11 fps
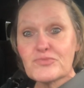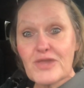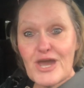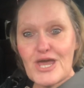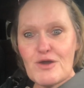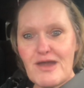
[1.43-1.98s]

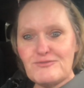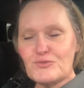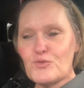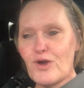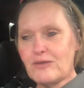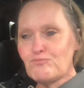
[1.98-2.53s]
Hello,
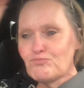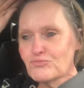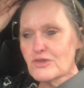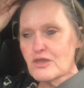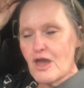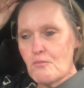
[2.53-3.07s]
everyone.
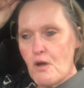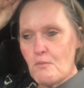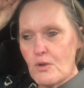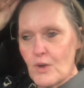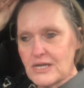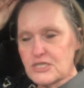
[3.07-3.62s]
I'm on my
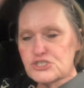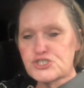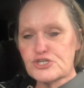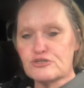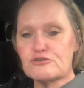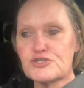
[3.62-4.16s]
way to
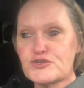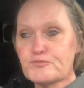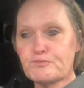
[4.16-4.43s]
church,